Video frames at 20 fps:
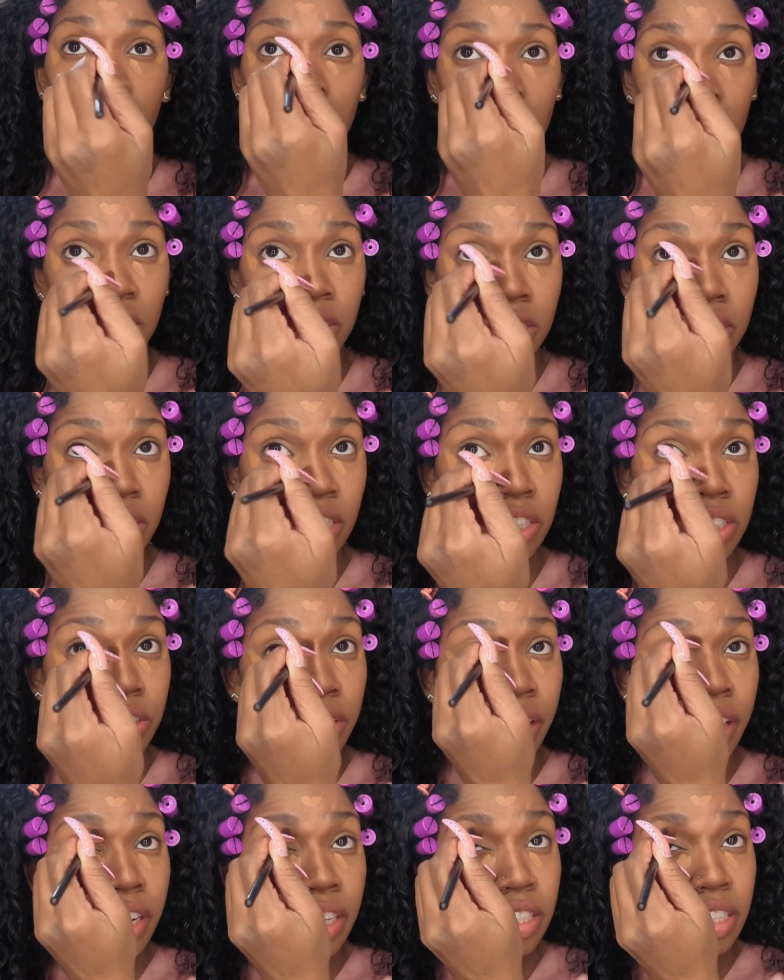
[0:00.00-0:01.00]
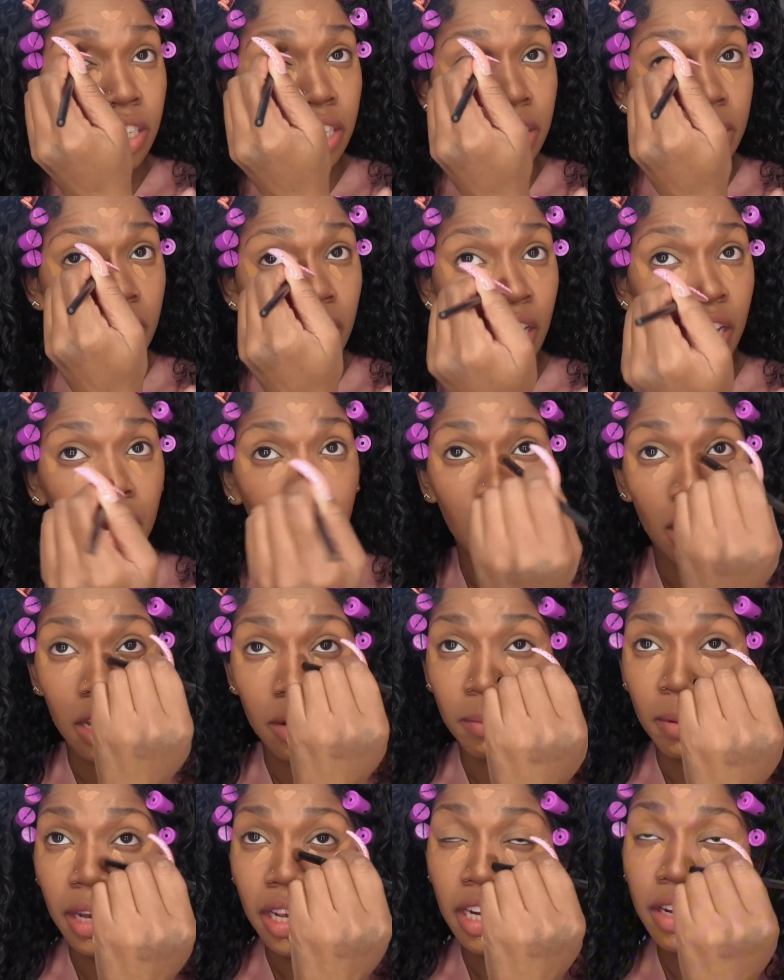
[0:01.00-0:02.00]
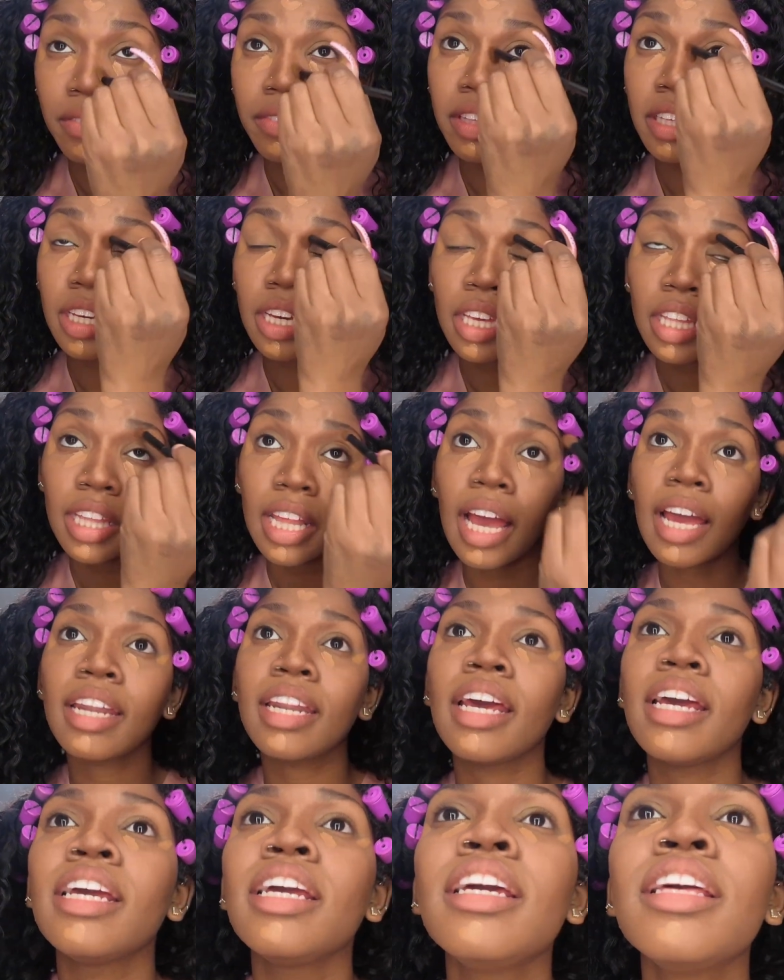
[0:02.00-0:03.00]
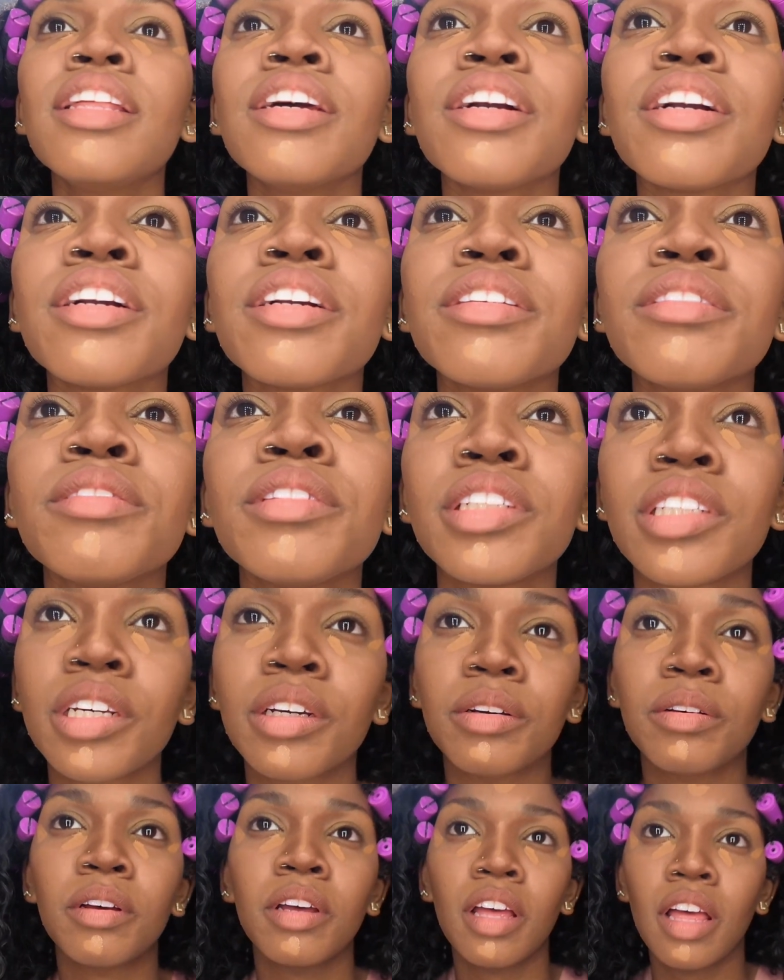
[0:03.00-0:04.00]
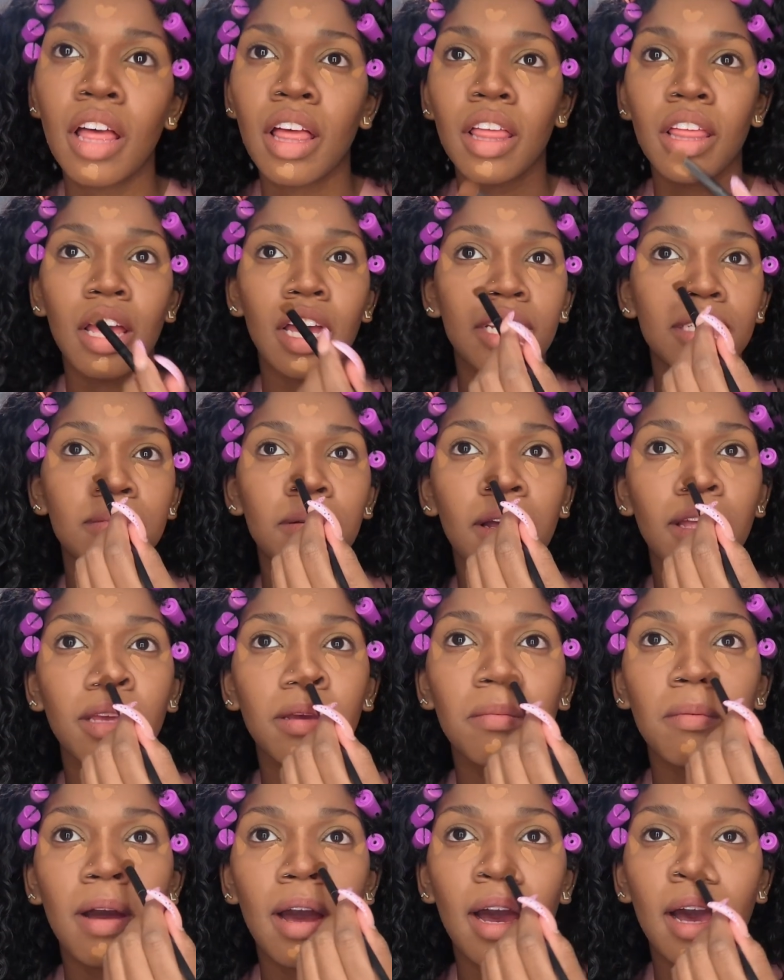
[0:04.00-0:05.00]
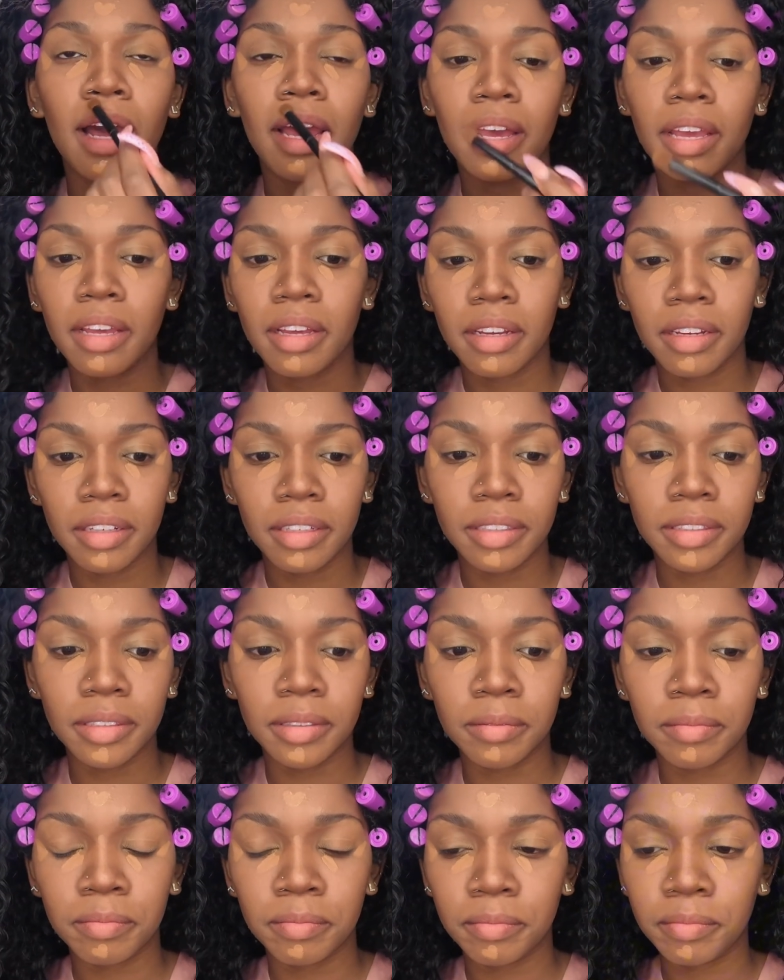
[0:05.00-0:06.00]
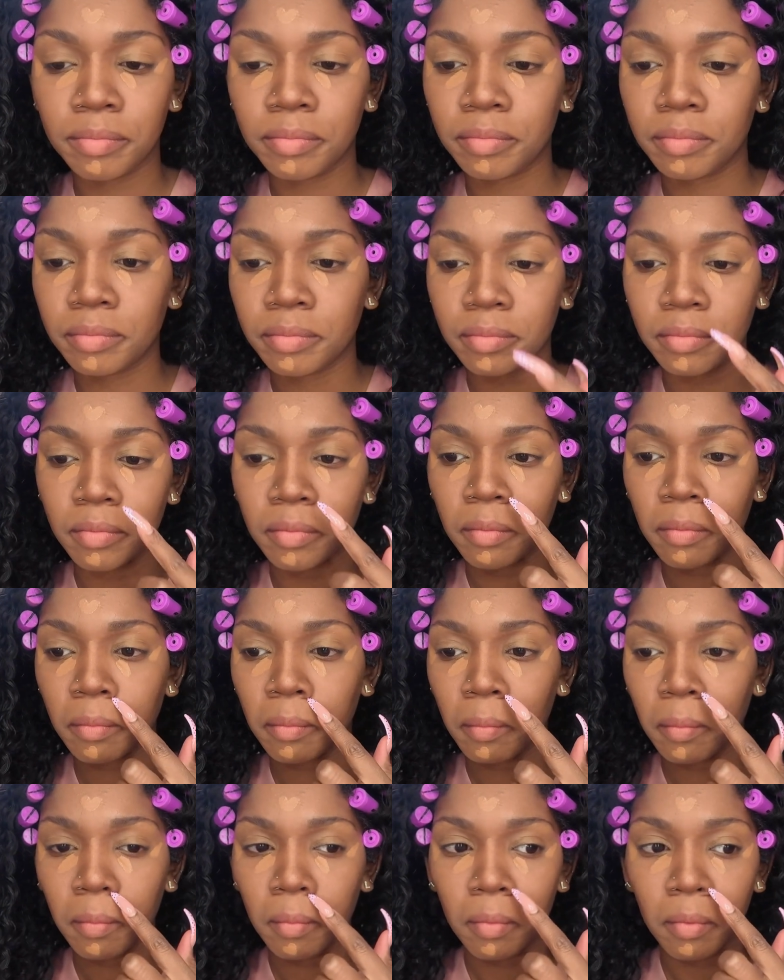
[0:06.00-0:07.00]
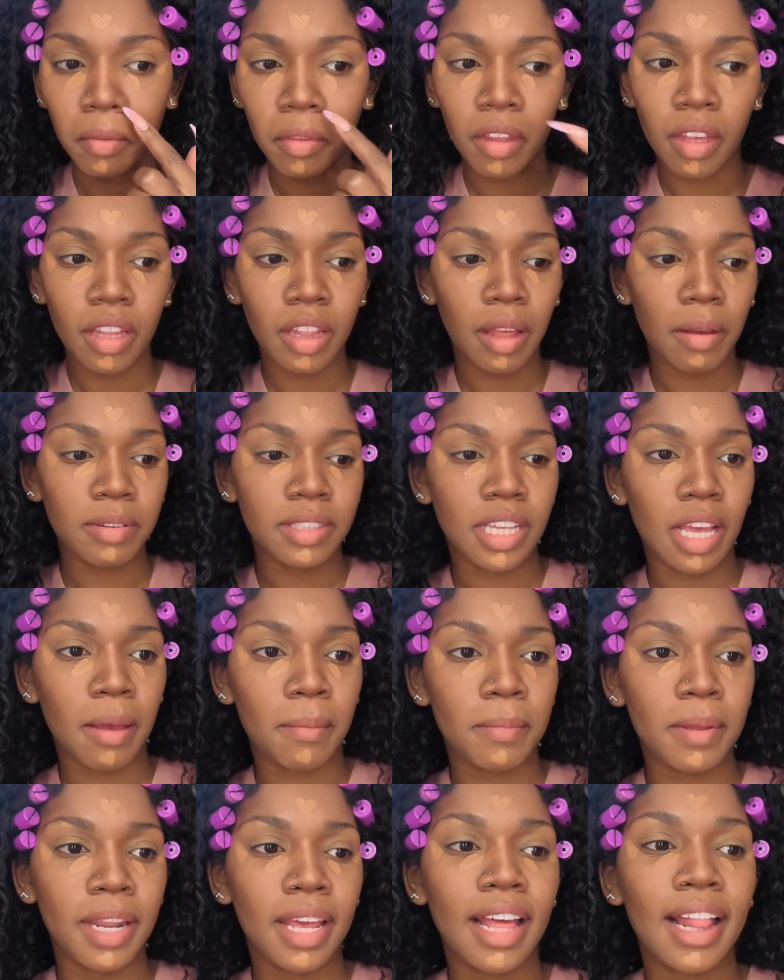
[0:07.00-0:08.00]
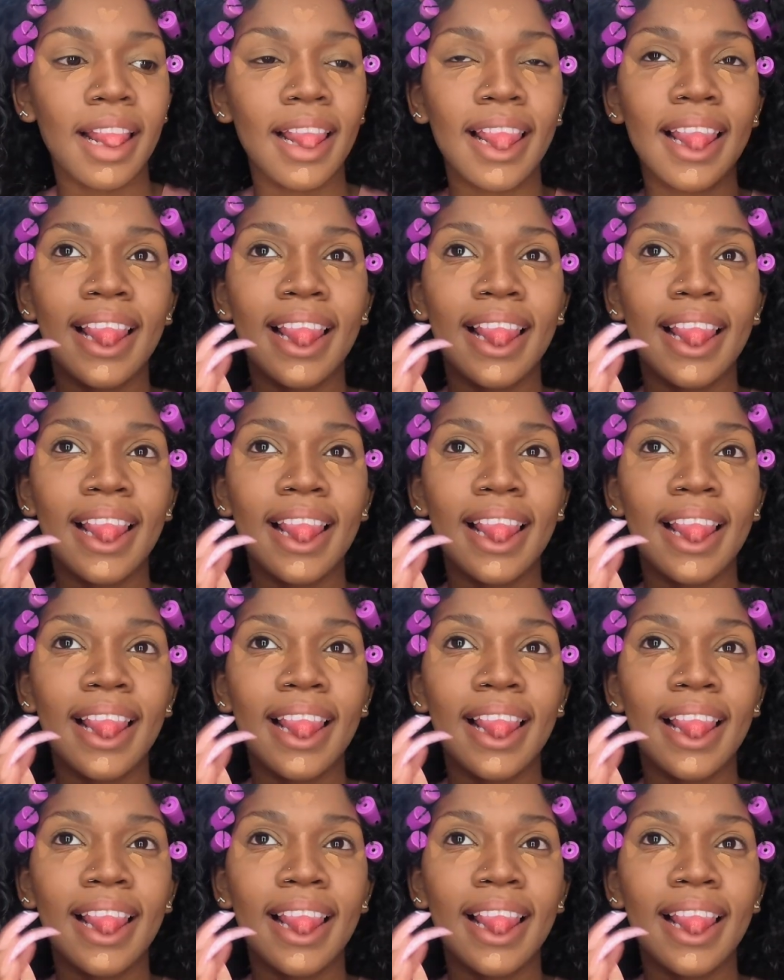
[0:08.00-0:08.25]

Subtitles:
Usually it's crazy because but I didn't really eat that day either. So that's probably why that was happening.